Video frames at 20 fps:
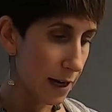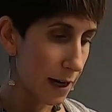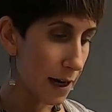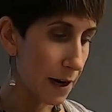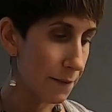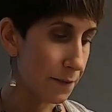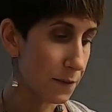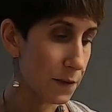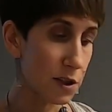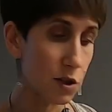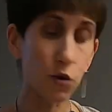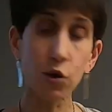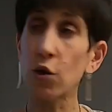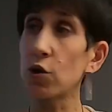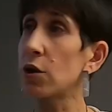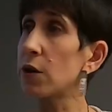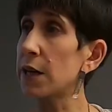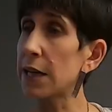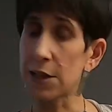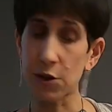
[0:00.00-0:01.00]
So
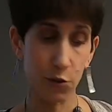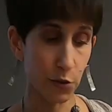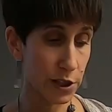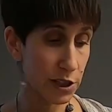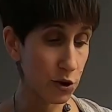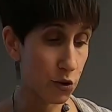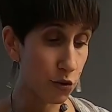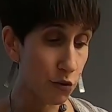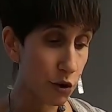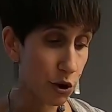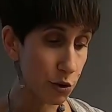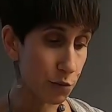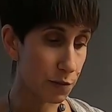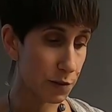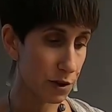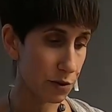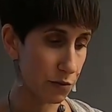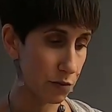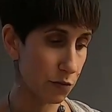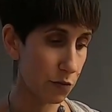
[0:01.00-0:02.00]
Toledot Yeshu is
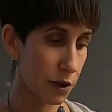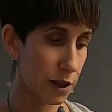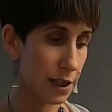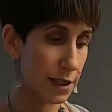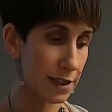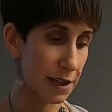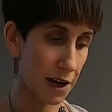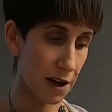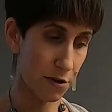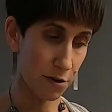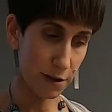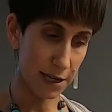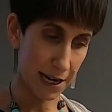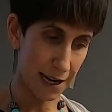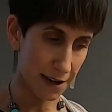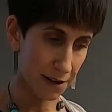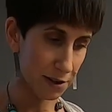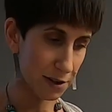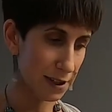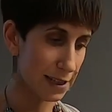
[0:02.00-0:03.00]
grouped with these other
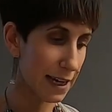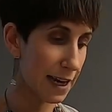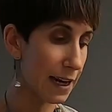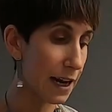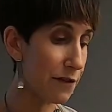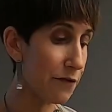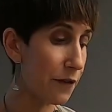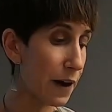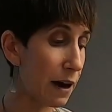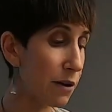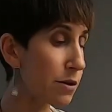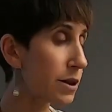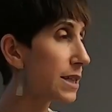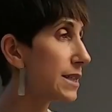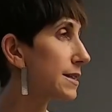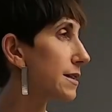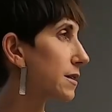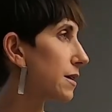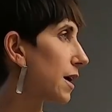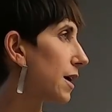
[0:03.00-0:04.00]
tales, and I found
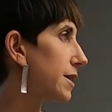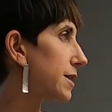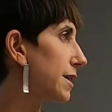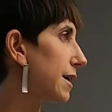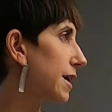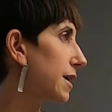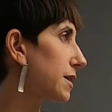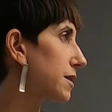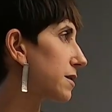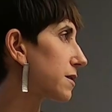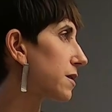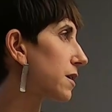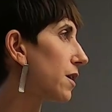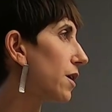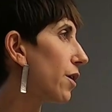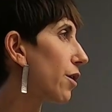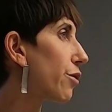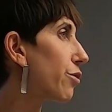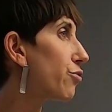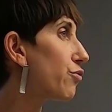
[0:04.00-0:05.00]
these contexts
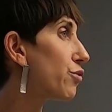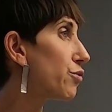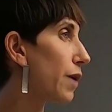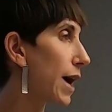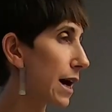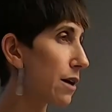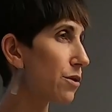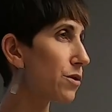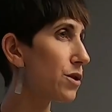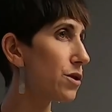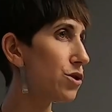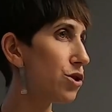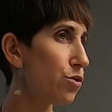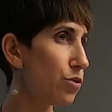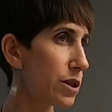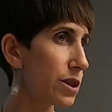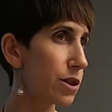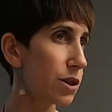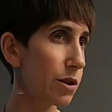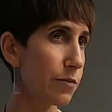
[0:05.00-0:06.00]
throughout the
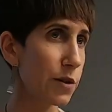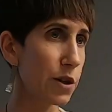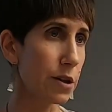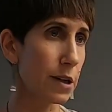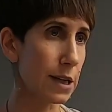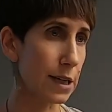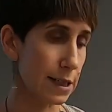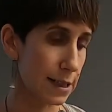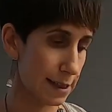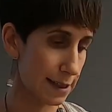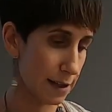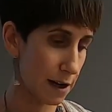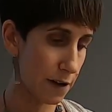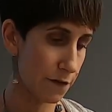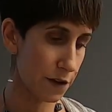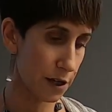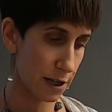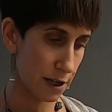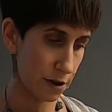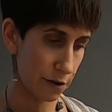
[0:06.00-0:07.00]
Jewish communities
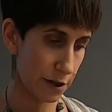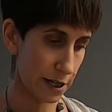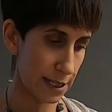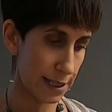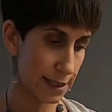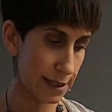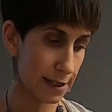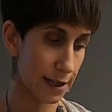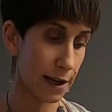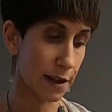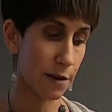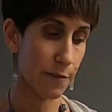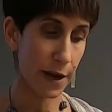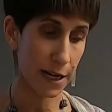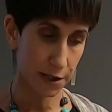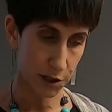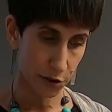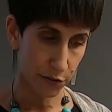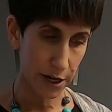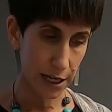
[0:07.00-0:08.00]
of the Near East and the
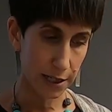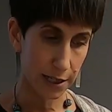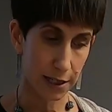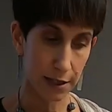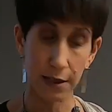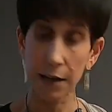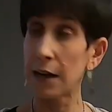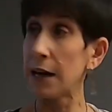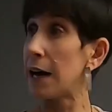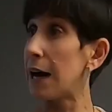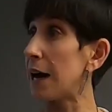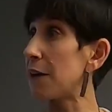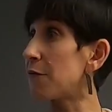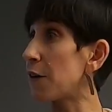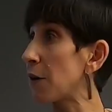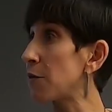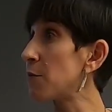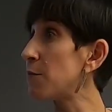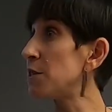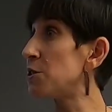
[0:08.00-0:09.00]
Mediterranean. I
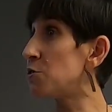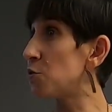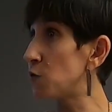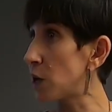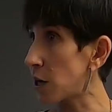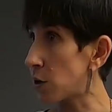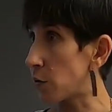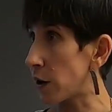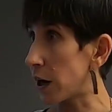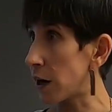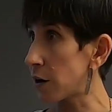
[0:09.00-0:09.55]
found them in Judeo